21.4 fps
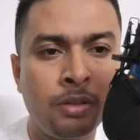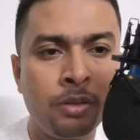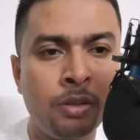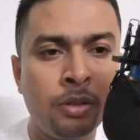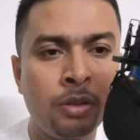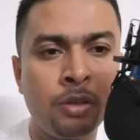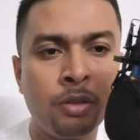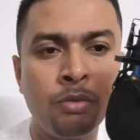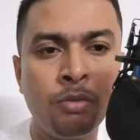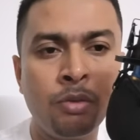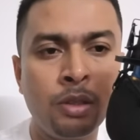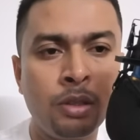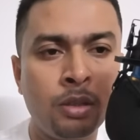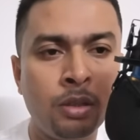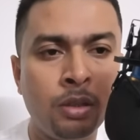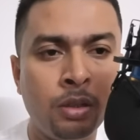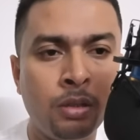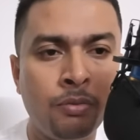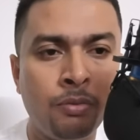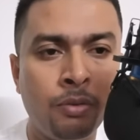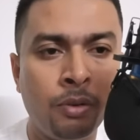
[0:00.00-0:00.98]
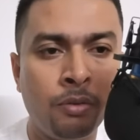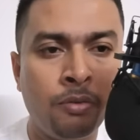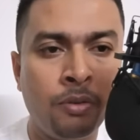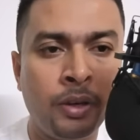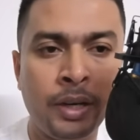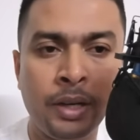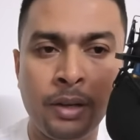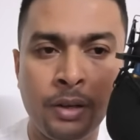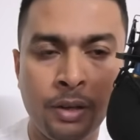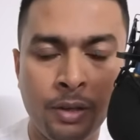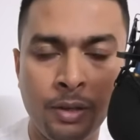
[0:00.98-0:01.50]
and just do a search for
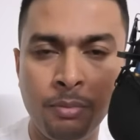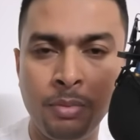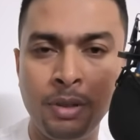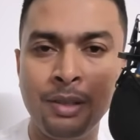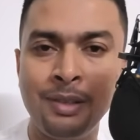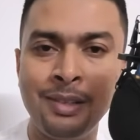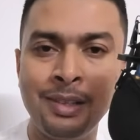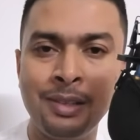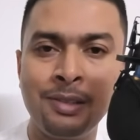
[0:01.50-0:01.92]
Find Hub.